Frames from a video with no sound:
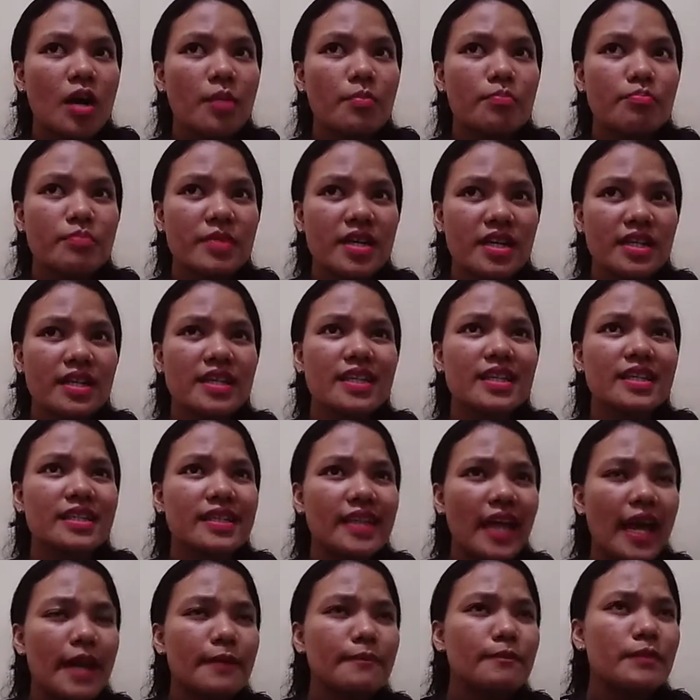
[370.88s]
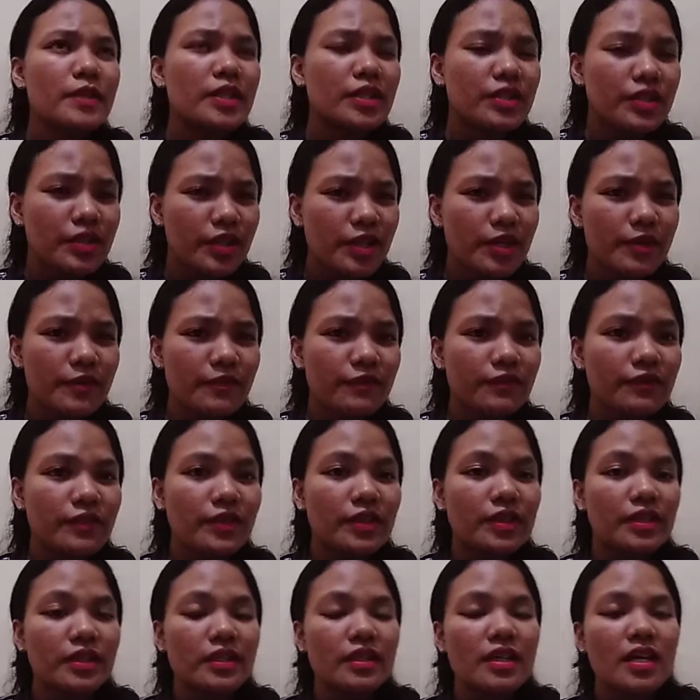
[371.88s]
Meaning can be
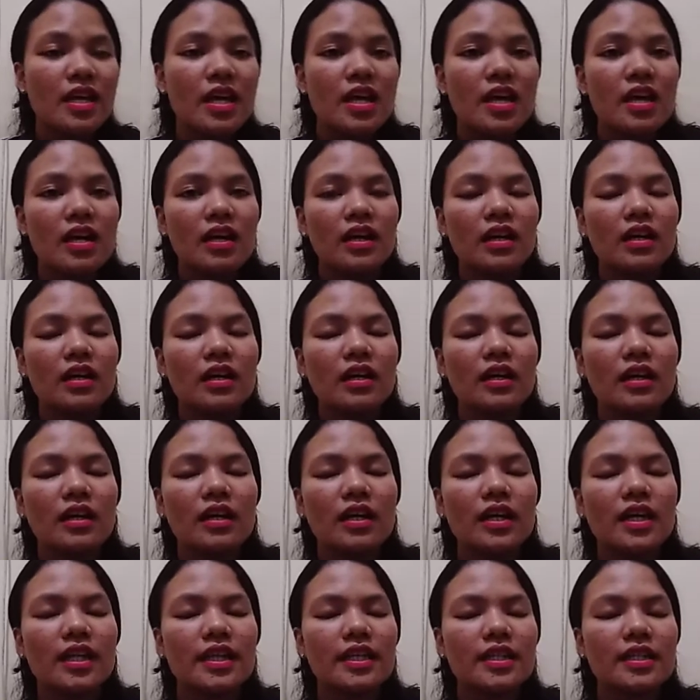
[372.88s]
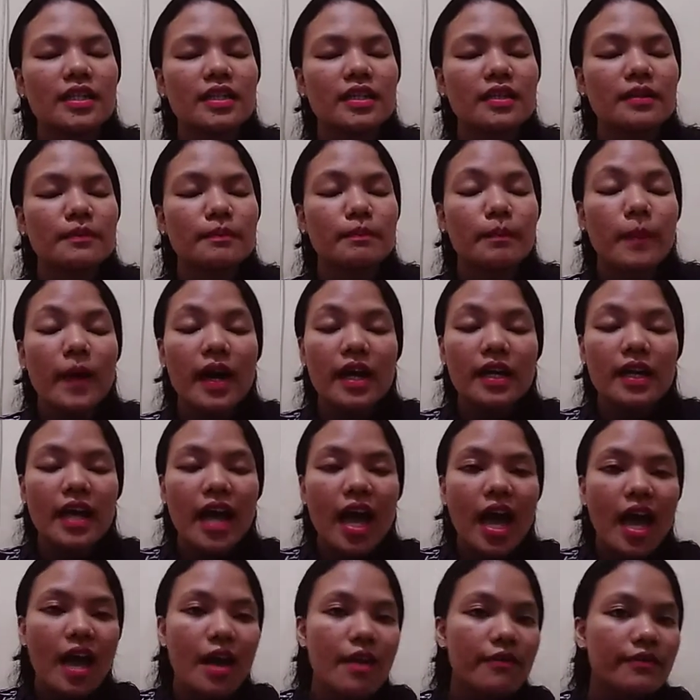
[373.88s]
different in
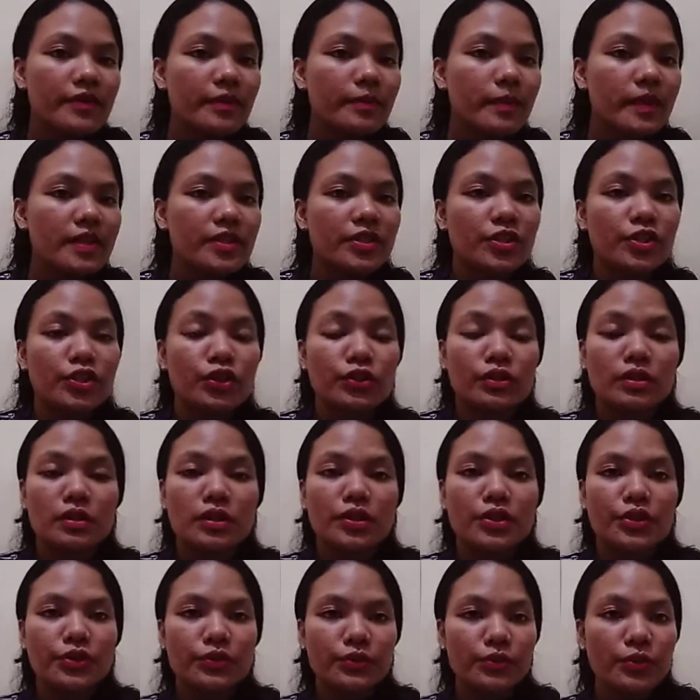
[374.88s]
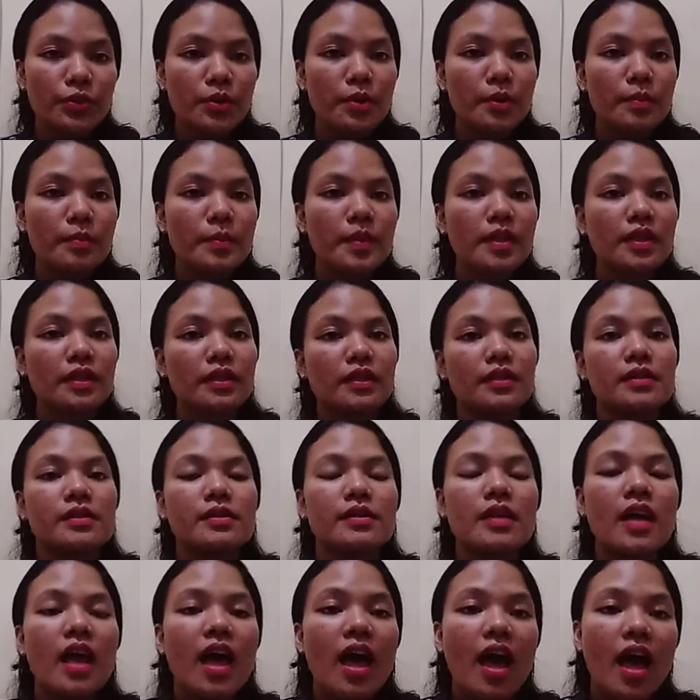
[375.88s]
every particular group,
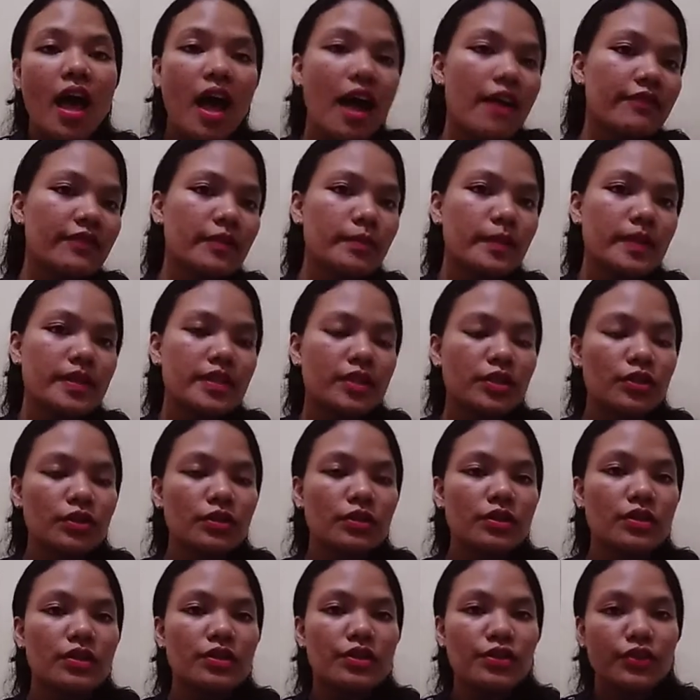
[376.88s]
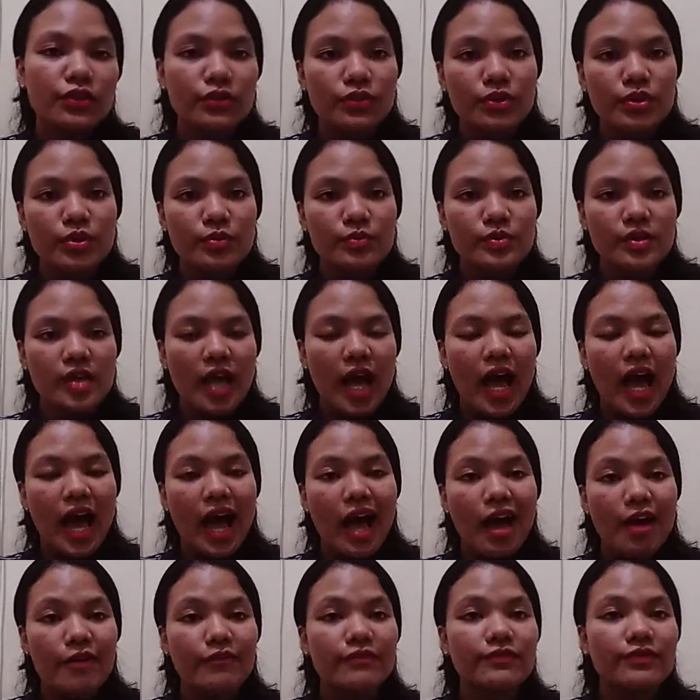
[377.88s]
because every particular groups
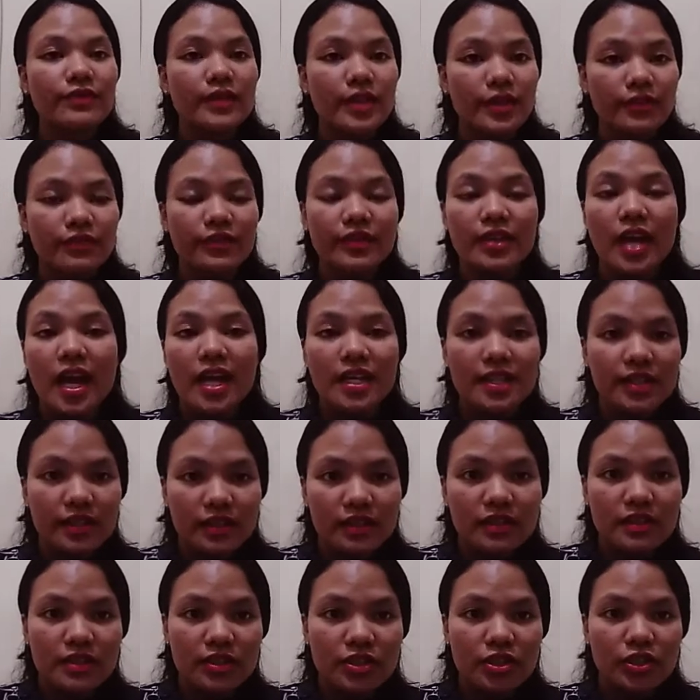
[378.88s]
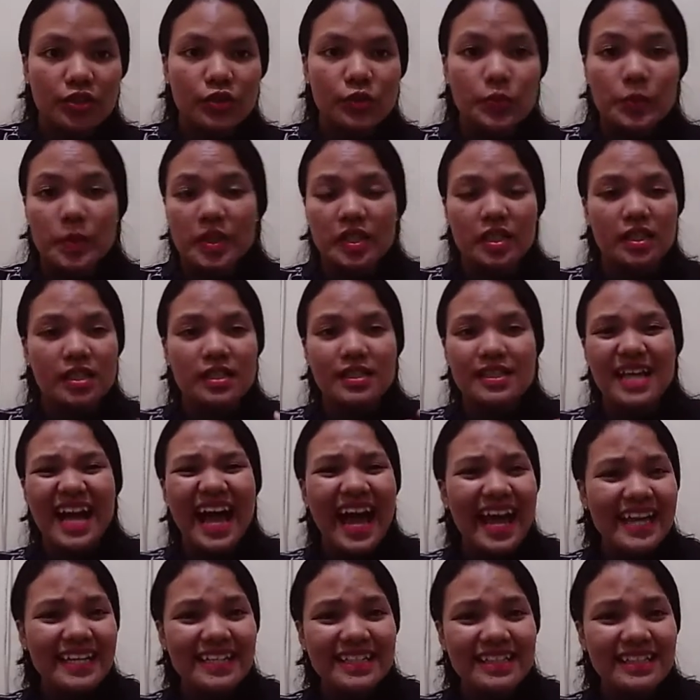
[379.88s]
have different ideologies, because
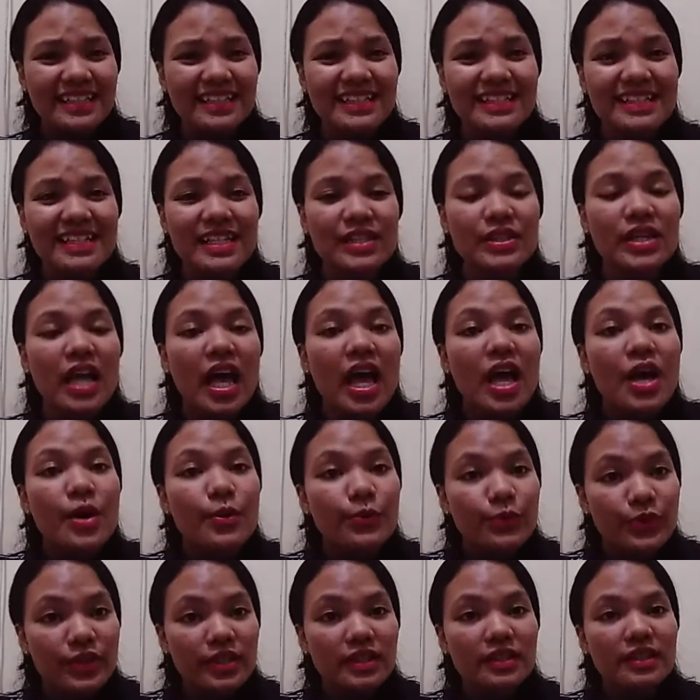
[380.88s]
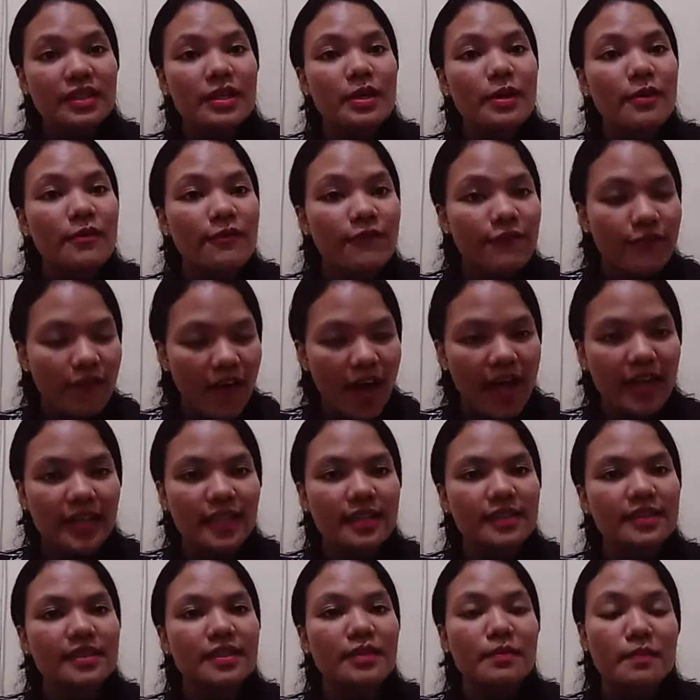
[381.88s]
ideologies really affect
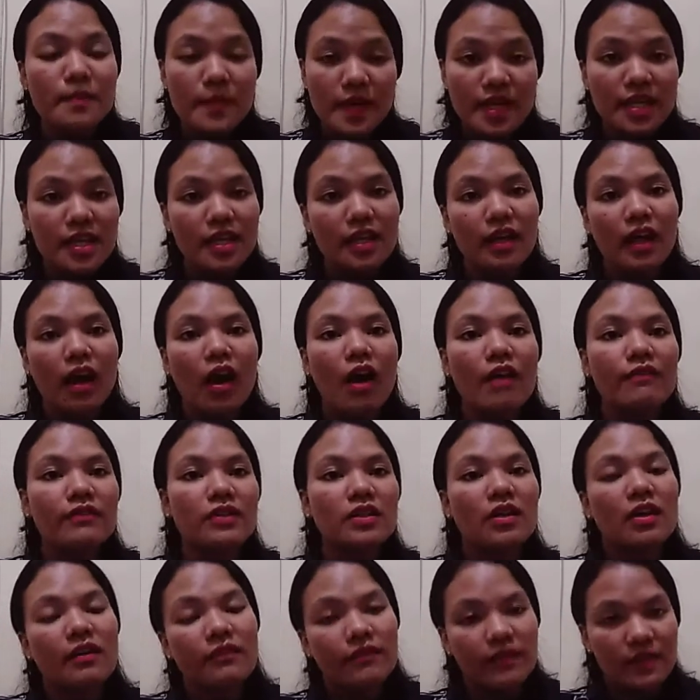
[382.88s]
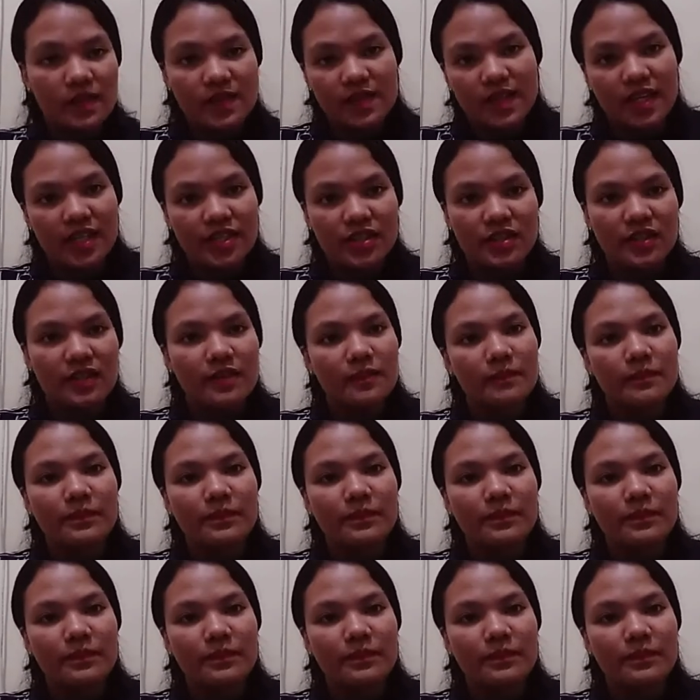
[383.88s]
the meaning of a conversation.